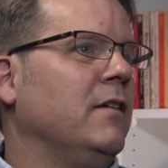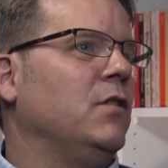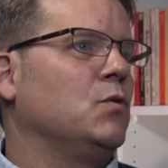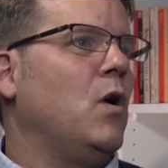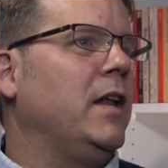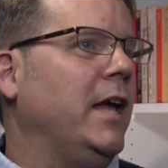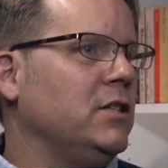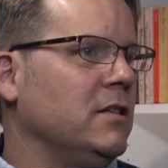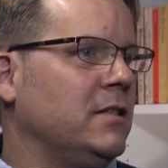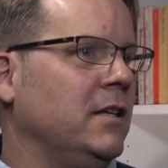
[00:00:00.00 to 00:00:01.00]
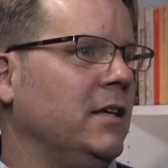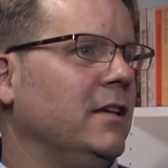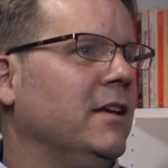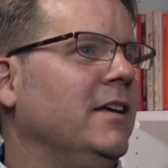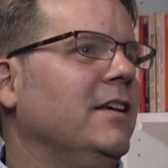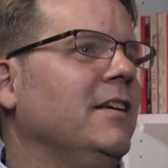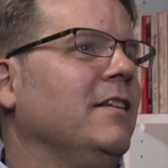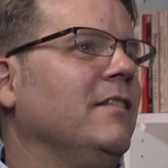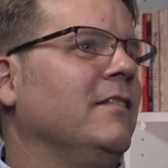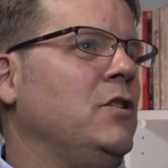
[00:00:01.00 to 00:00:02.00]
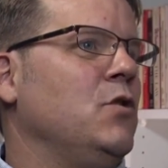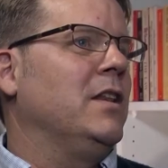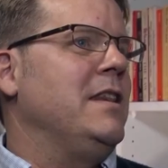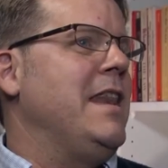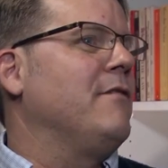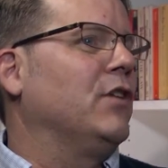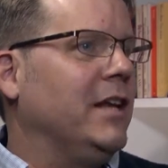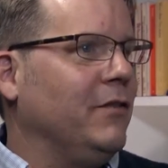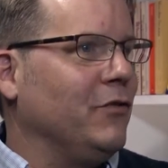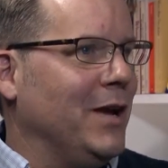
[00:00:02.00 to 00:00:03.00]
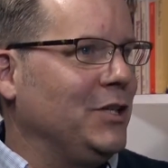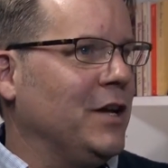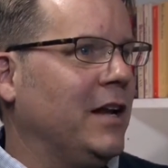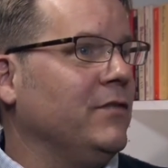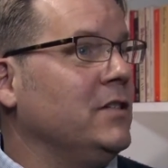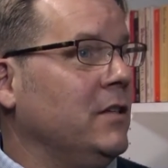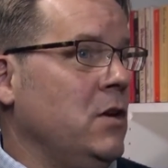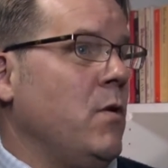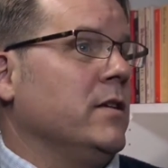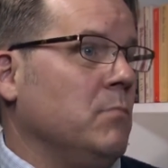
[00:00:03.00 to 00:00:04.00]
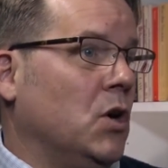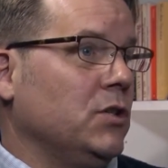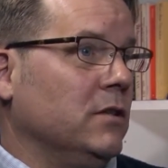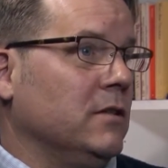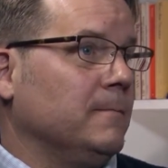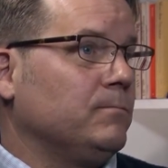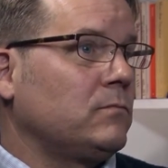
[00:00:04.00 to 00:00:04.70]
There's one agency that can never get information out of. It's the U.S. Marshals.